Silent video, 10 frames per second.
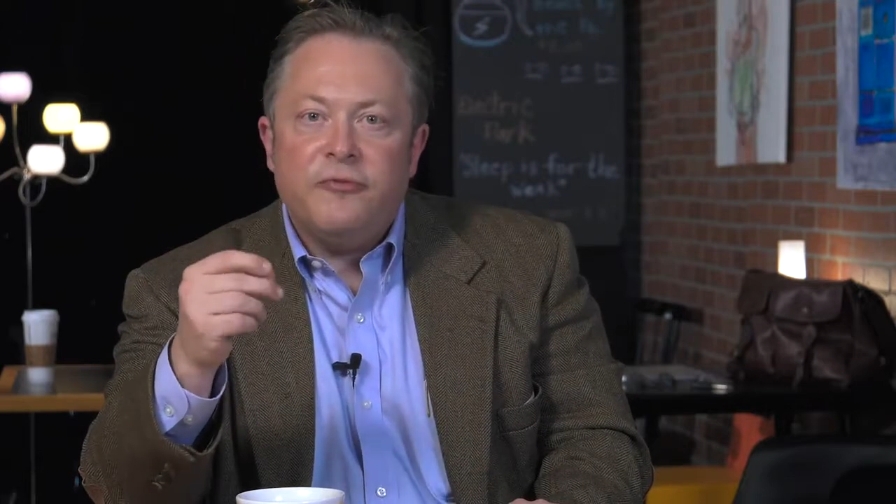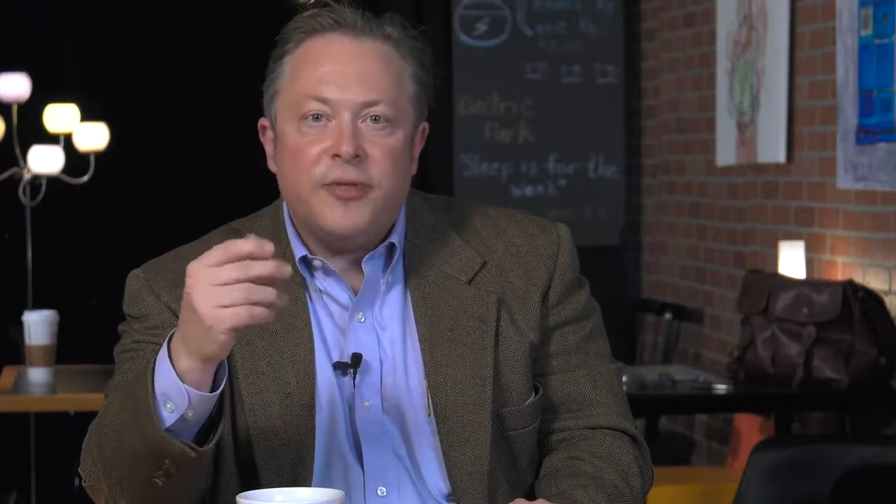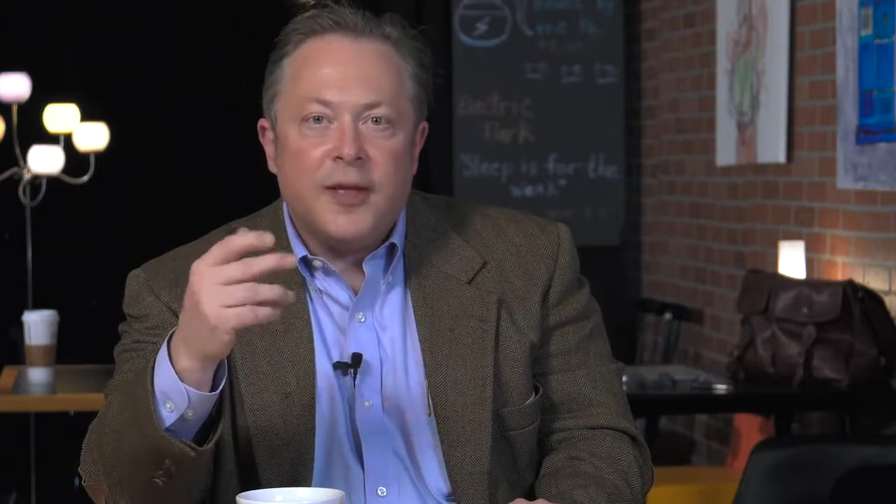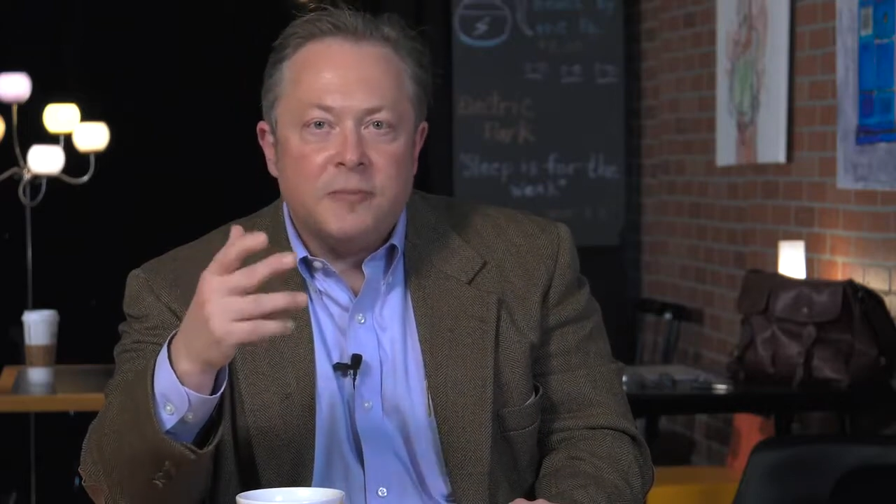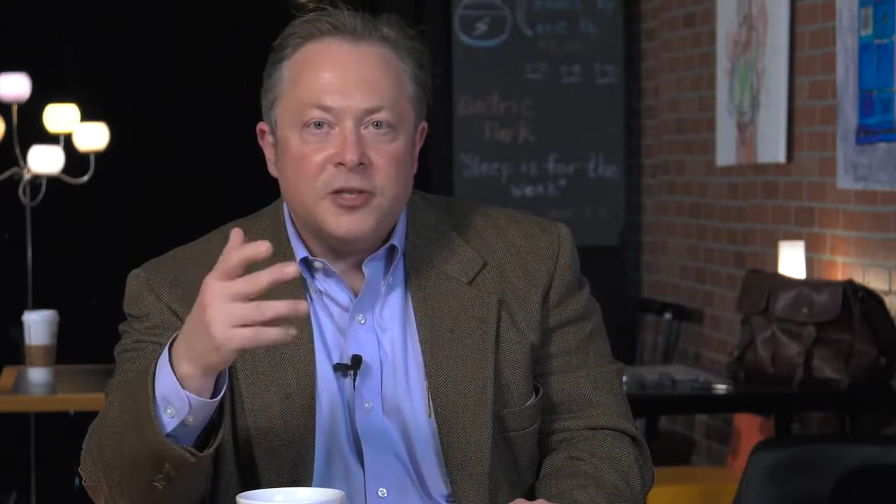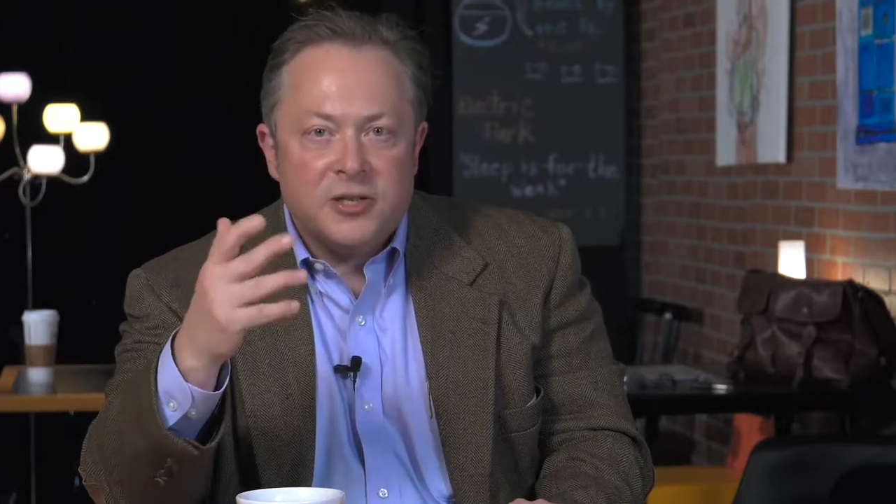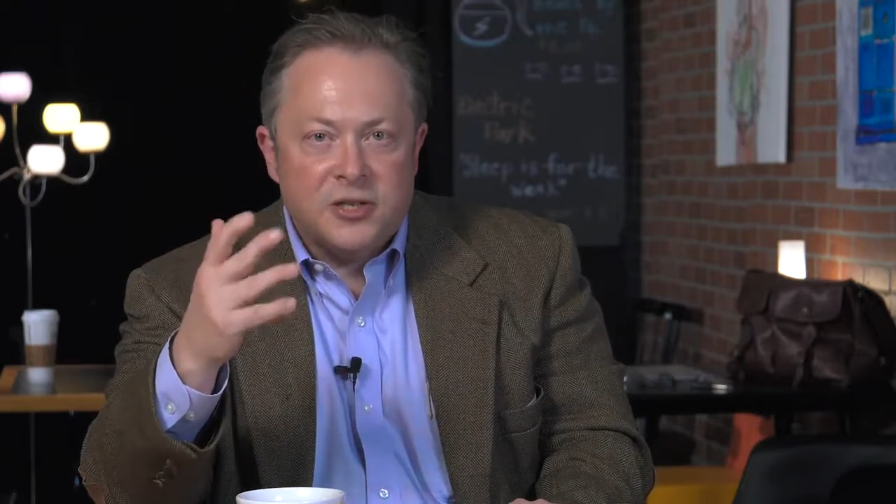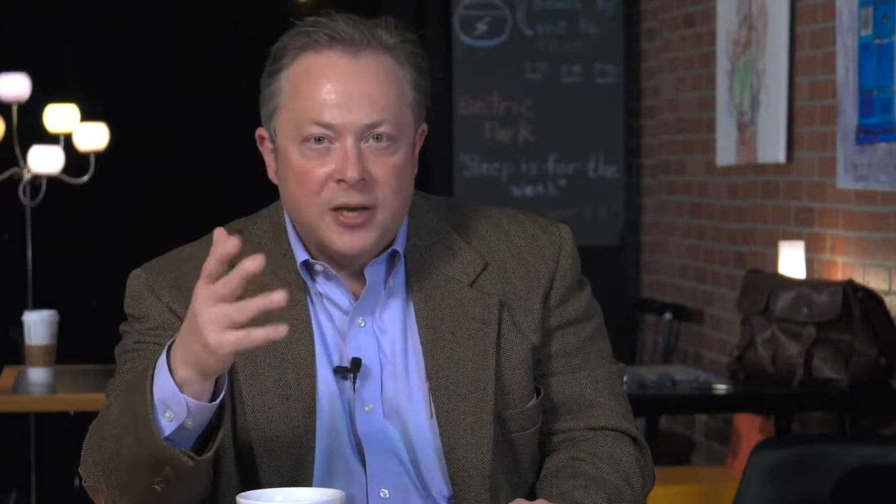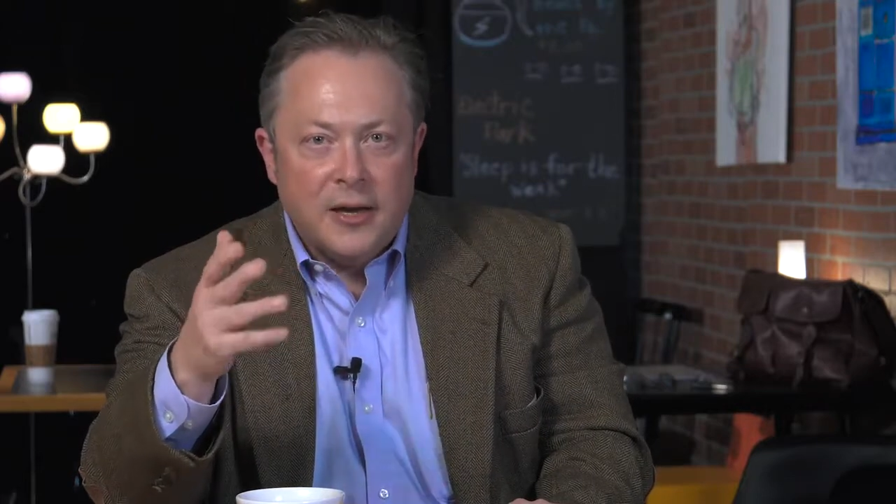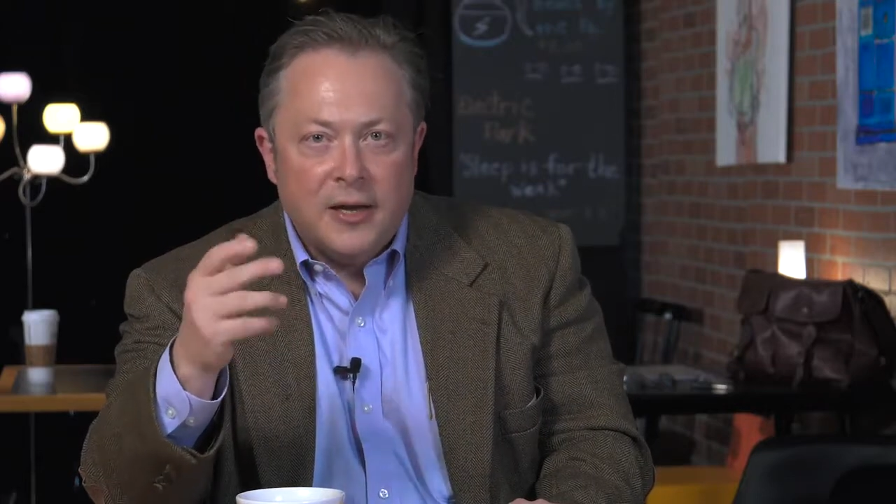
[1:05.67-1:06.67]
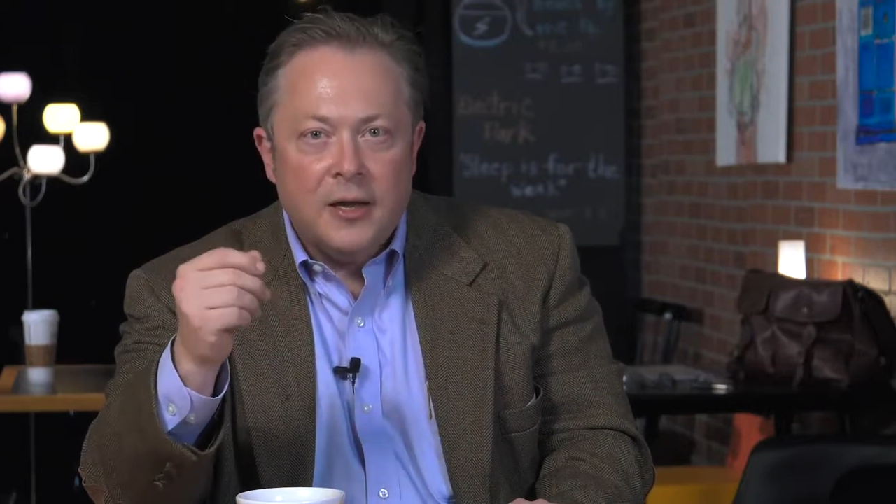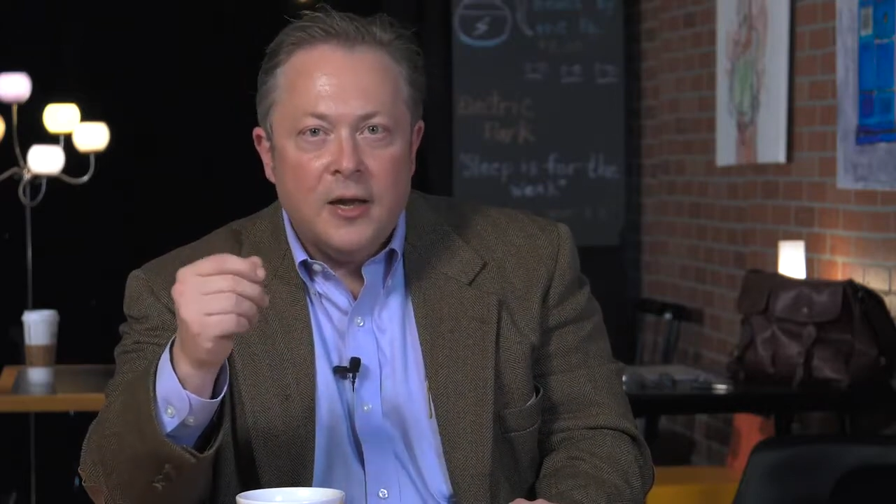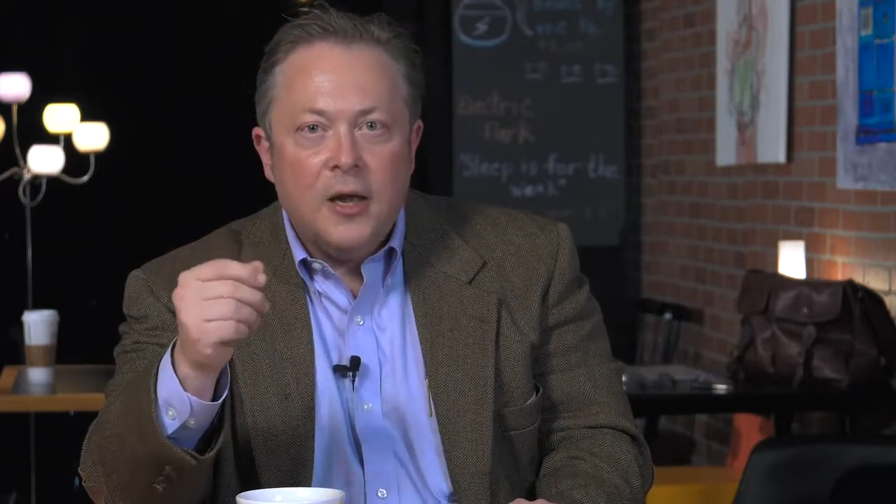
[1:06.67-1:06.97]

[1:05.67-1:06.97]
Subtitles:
for them to study.